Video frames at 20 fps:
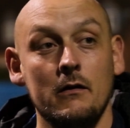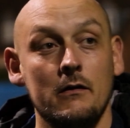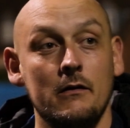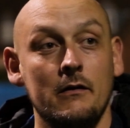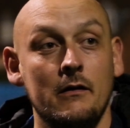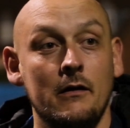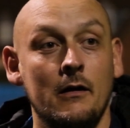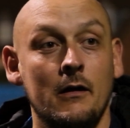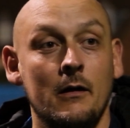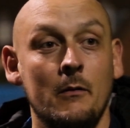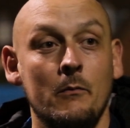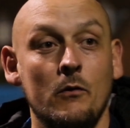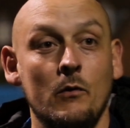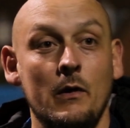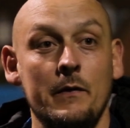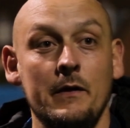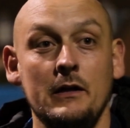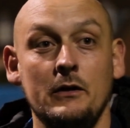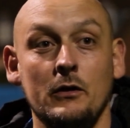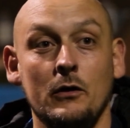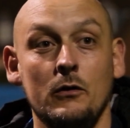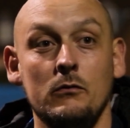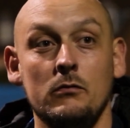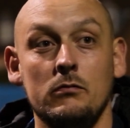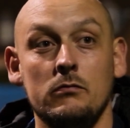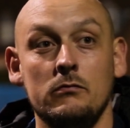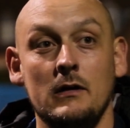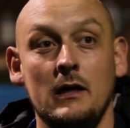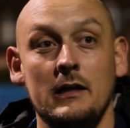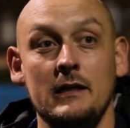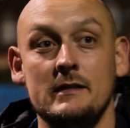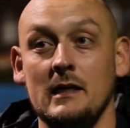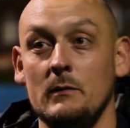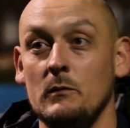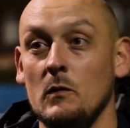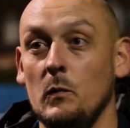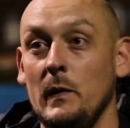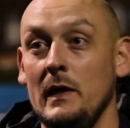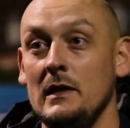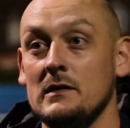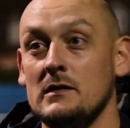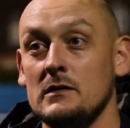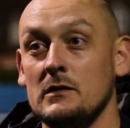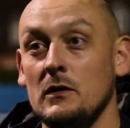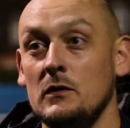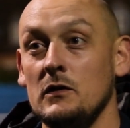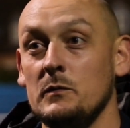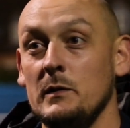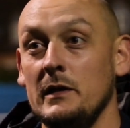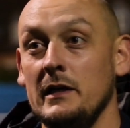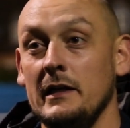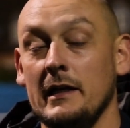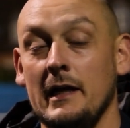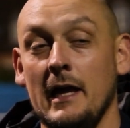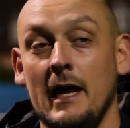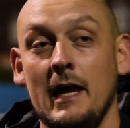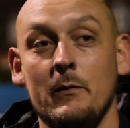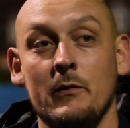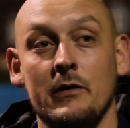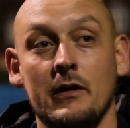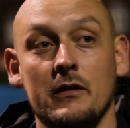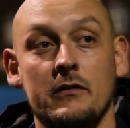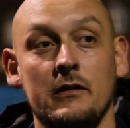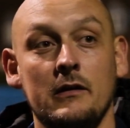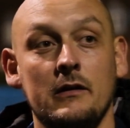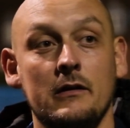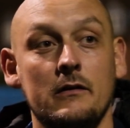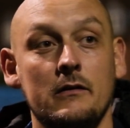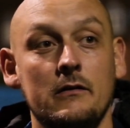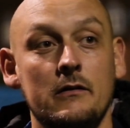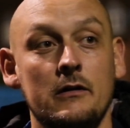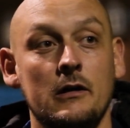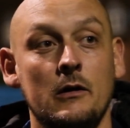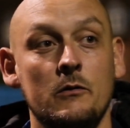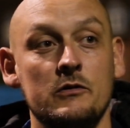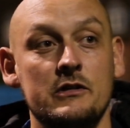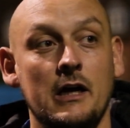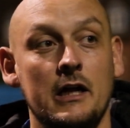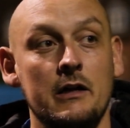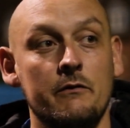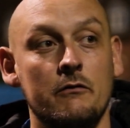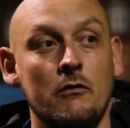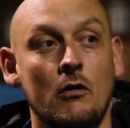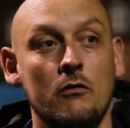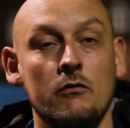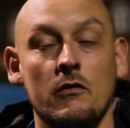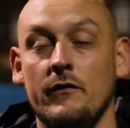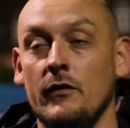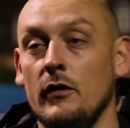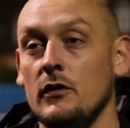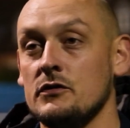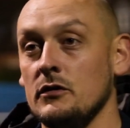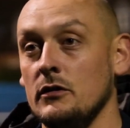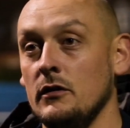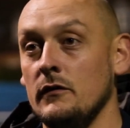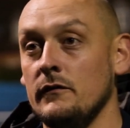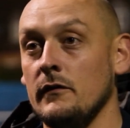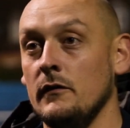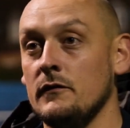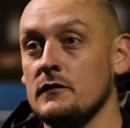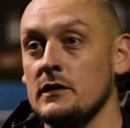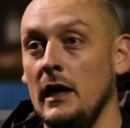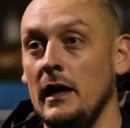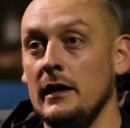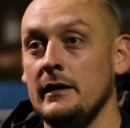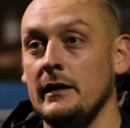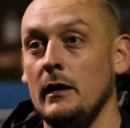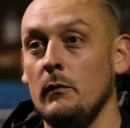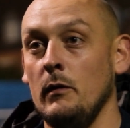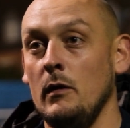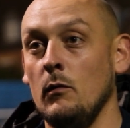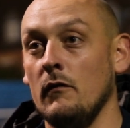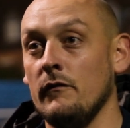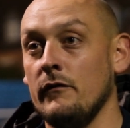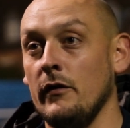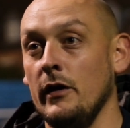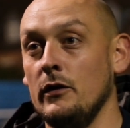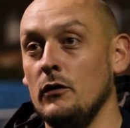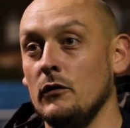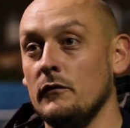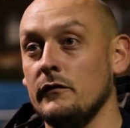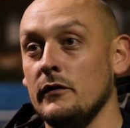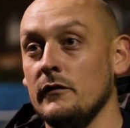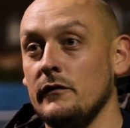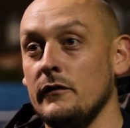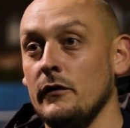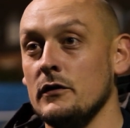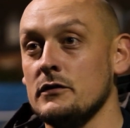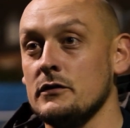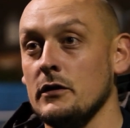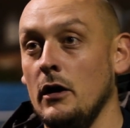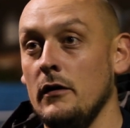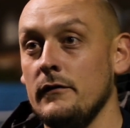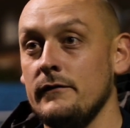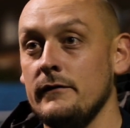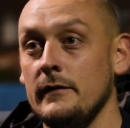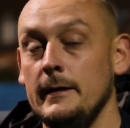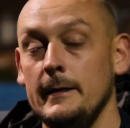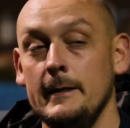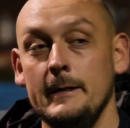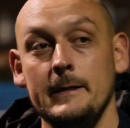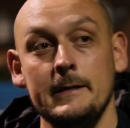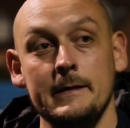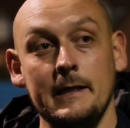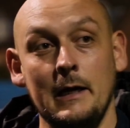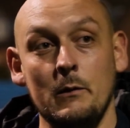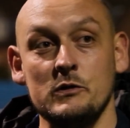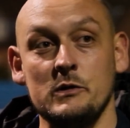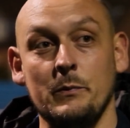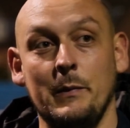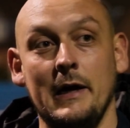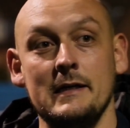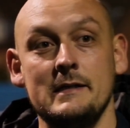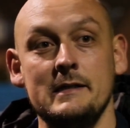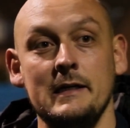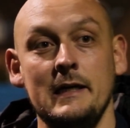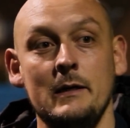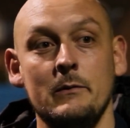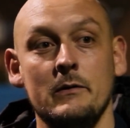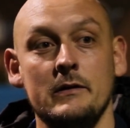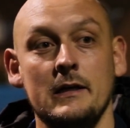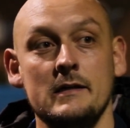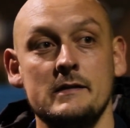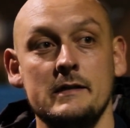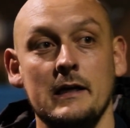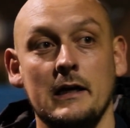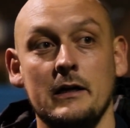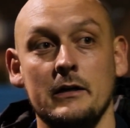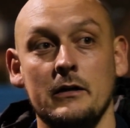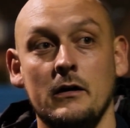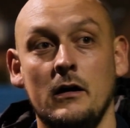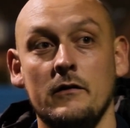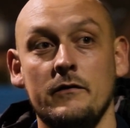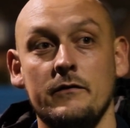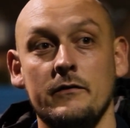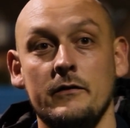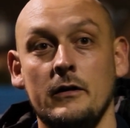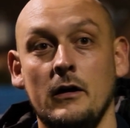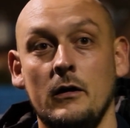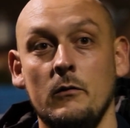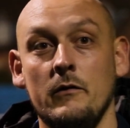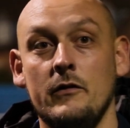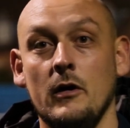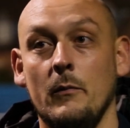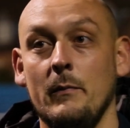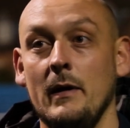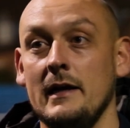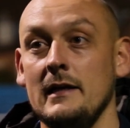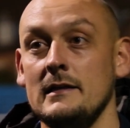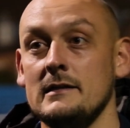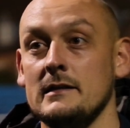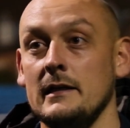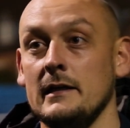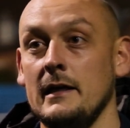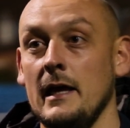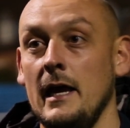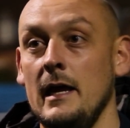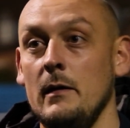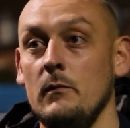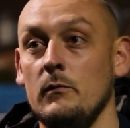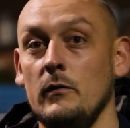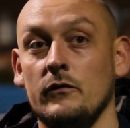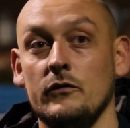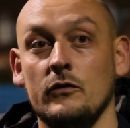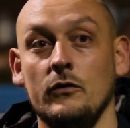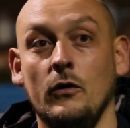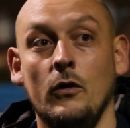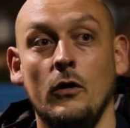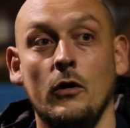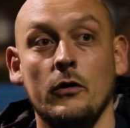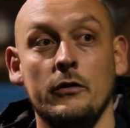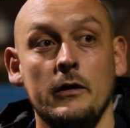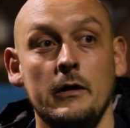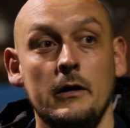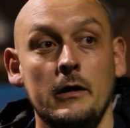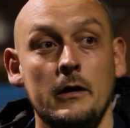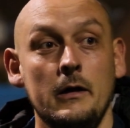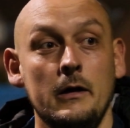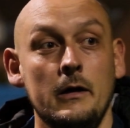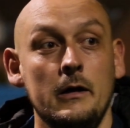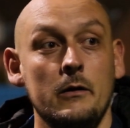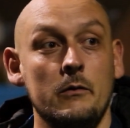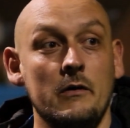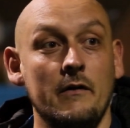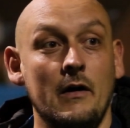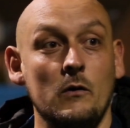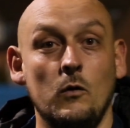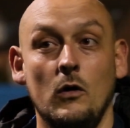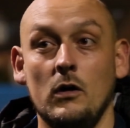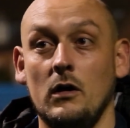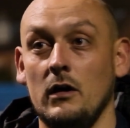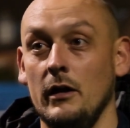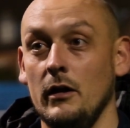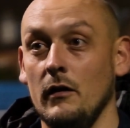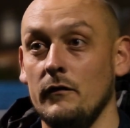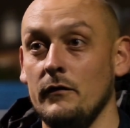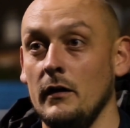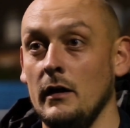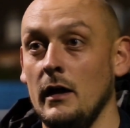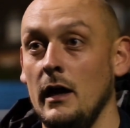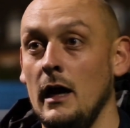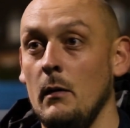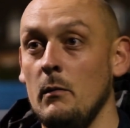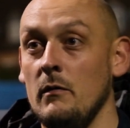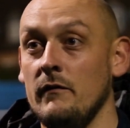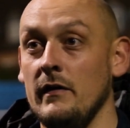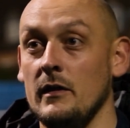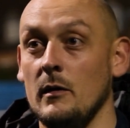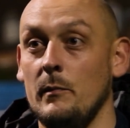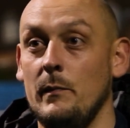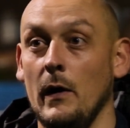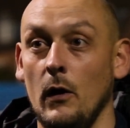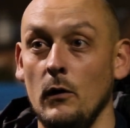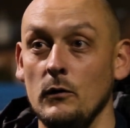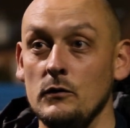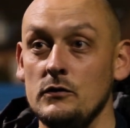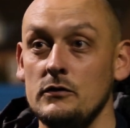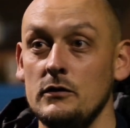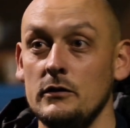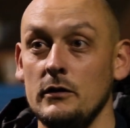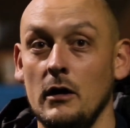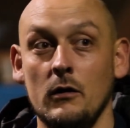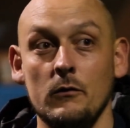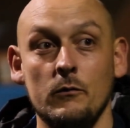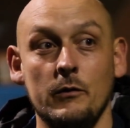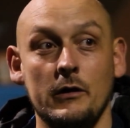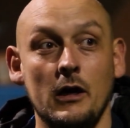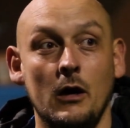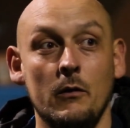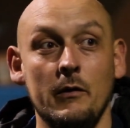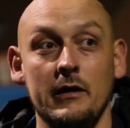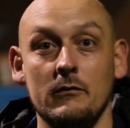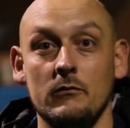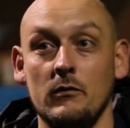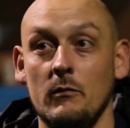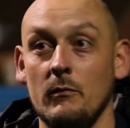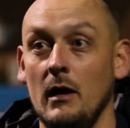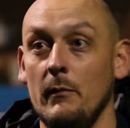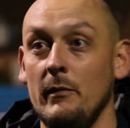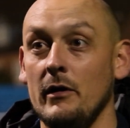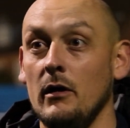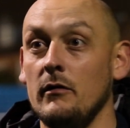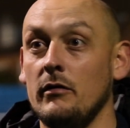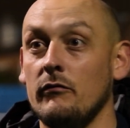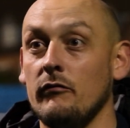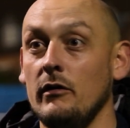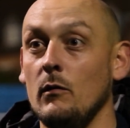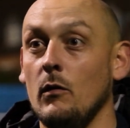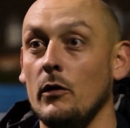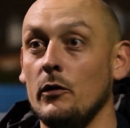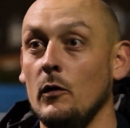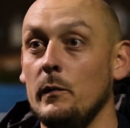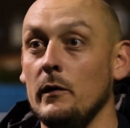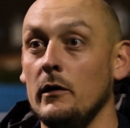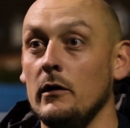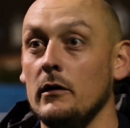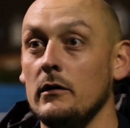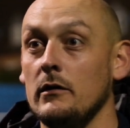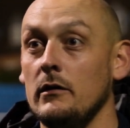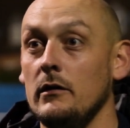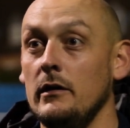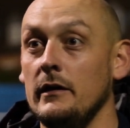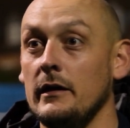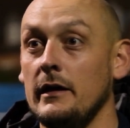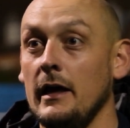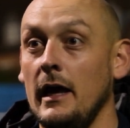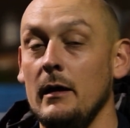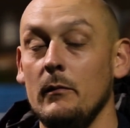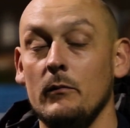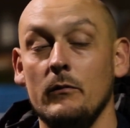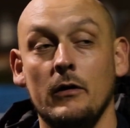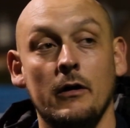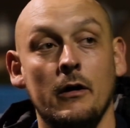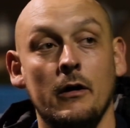When they do, any team that beats us knows they've been in the game, and I think it was kind of a role reversal of Saturday. We weren't very good for the first half. They was the better team, and then second half, we've got back into the game. We've scored. We've had one cleared off the line. We've hit the post. We might be going 3-1 up in the game.